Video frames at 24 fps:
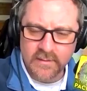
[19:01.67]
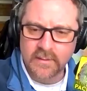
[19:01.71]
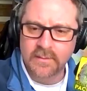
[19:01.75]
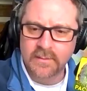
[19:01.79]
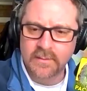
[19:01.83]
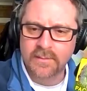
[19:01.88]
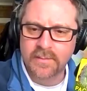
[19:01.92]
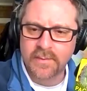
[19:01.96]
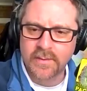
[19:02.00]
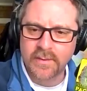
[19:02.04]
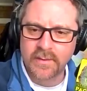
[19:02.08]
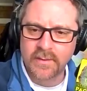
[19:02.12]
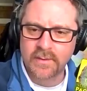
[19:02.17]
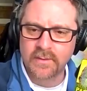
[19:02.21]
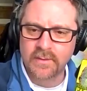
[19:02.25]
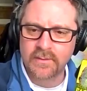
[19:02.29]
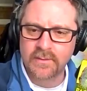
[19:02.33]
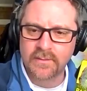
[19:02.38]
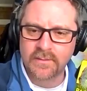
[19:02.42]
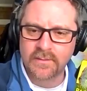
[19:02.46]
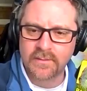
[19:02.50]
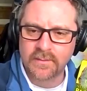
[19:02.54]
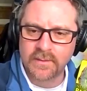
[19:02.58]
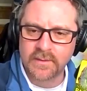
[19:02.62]
to
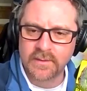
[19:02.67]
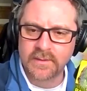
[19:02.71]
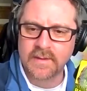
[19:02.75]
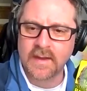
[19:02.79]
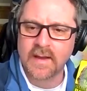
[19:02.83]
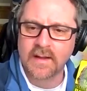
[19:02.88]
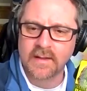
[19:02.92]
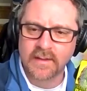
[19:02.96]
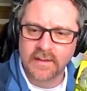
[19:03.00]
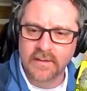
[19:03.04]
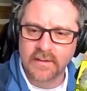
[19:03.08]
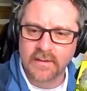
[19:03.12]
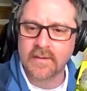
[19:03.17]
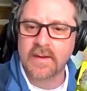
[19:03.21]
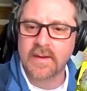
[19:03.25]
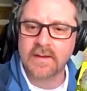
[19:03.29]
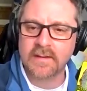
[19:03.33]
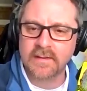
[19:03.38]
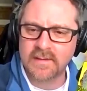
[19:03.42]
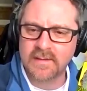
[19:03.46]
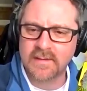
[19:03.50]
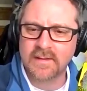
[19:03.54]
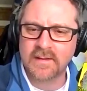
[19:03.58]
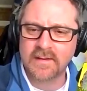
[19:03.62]
improve recycling
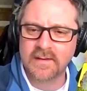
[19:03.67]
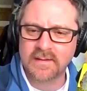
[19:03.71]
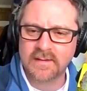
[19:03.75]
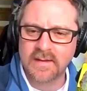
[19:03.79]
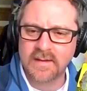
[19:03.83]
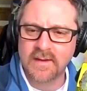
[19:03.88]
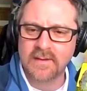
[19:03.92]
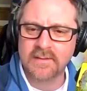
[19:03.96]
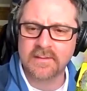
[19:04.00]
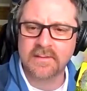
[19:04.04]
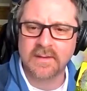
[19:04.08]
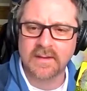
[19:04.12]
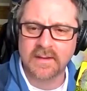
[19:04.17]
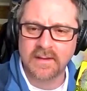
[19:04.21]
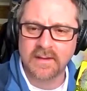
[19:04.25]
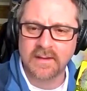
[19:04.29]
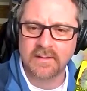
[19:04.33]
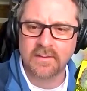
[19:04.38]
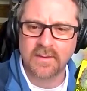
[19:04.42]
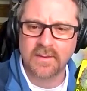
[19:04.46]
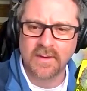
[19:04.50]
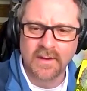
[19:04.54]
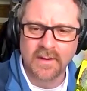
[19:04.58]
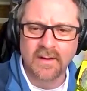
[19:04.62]
rates? And it sounds like
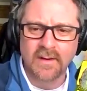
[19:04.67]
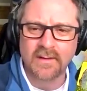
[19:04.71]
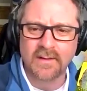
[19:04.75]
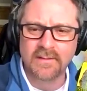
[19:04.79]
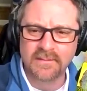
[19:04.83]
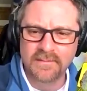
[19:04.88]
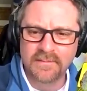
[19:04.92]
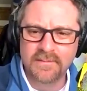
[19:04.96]
it will.